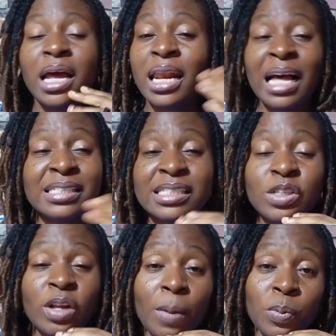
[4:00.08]
Last
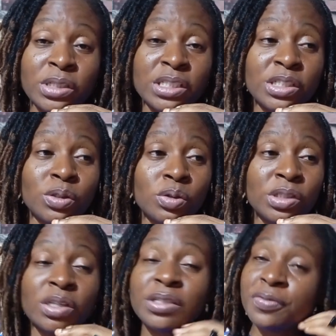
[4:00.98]
season under Pochettino,
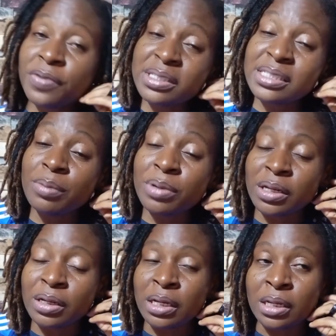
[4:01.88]
Chelsea faced them in
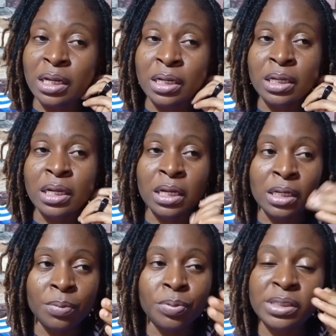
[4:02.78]

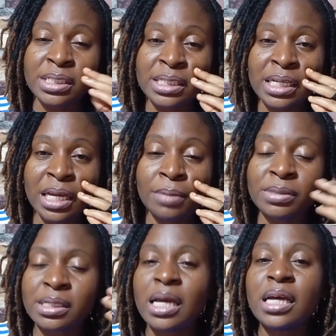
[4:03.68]
the preseason
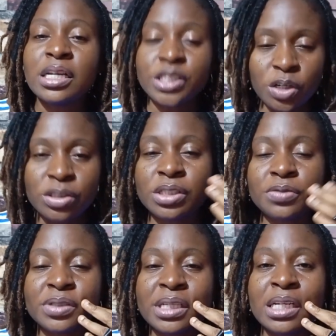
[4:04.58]
games. Chelsea
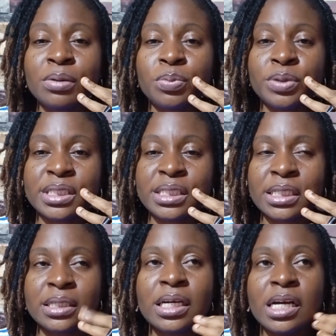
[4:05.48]
defeated them in
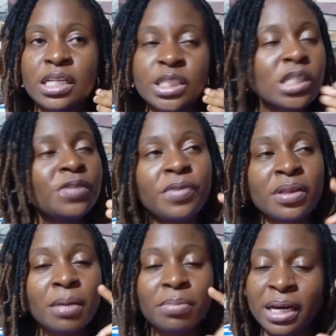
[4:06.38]
preseason. Chelsea faced
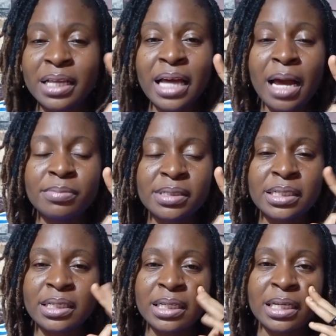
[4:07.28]
them 3 times
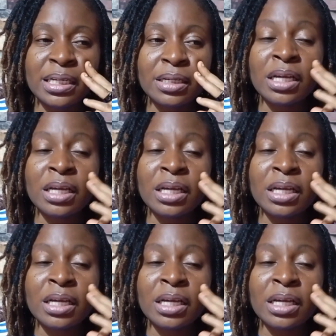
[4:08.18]
in the league,